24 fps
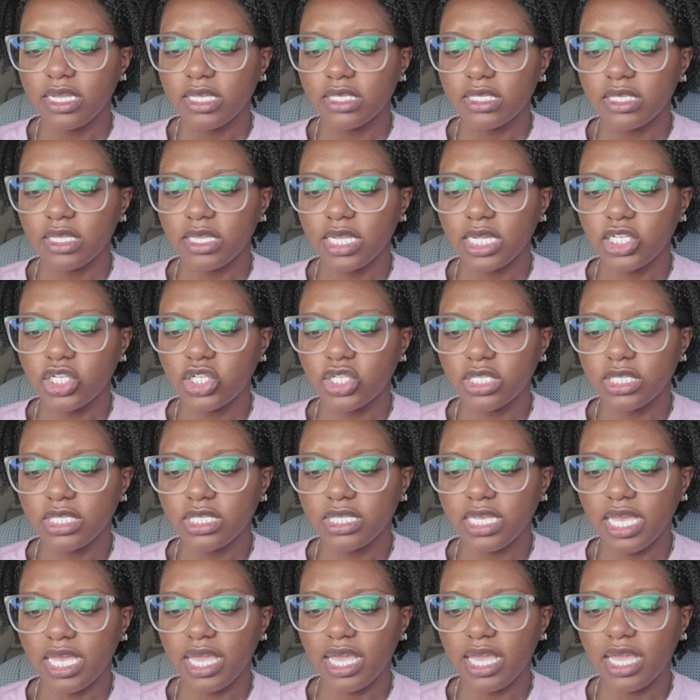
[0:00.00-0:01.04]
So let's just
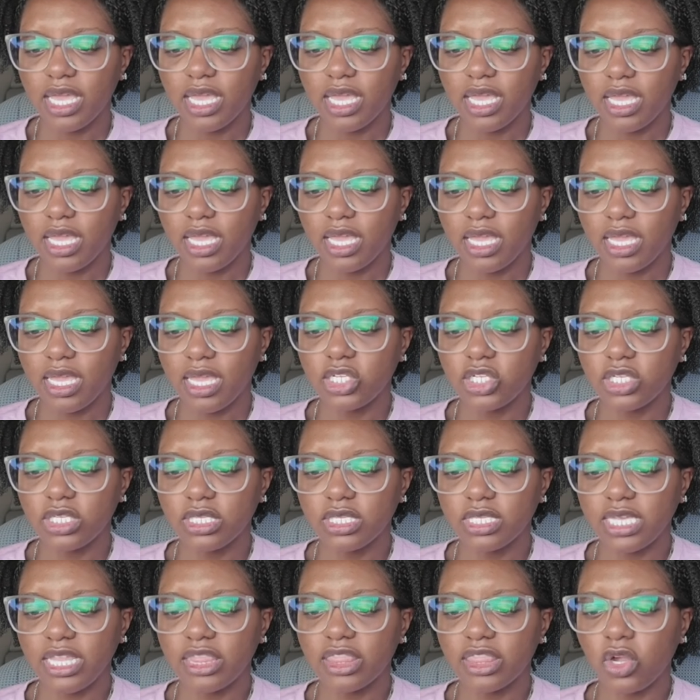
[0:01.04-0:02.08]
say
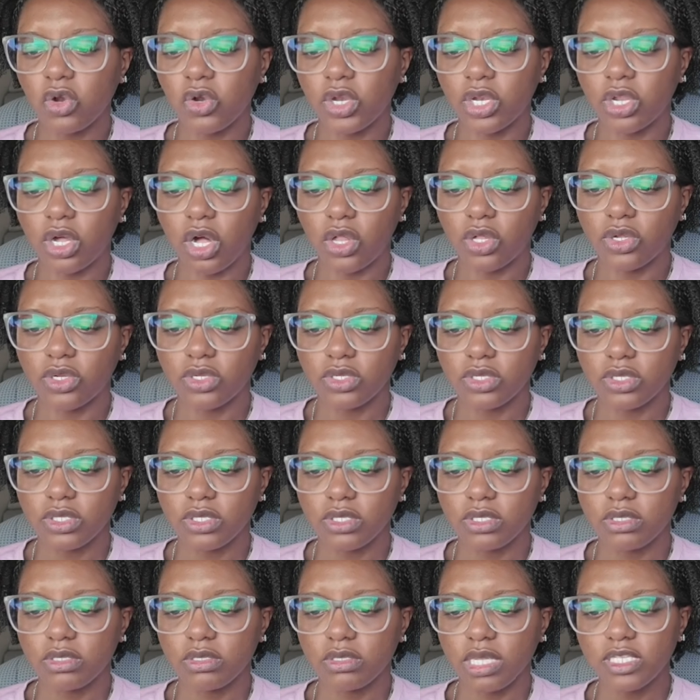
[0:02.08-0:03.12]
$30.
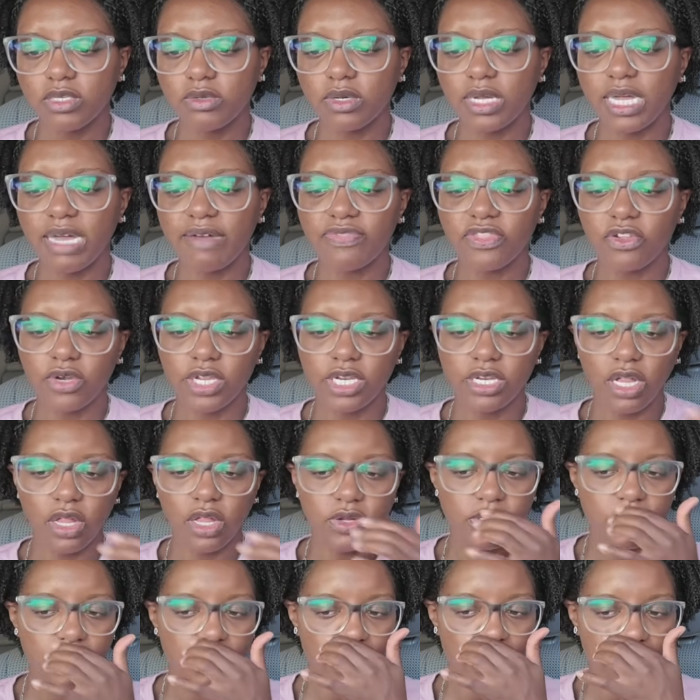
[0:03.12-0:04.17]
So we'll have
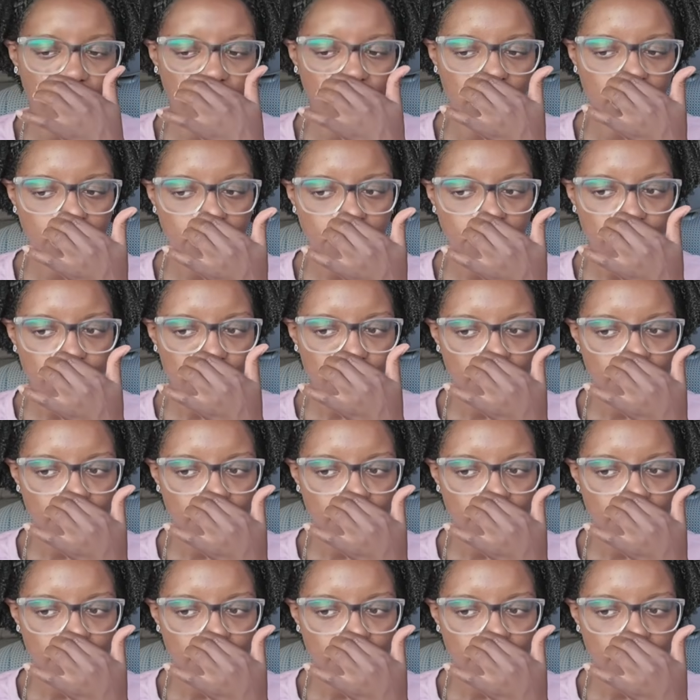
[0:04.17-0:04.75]
$30 in there.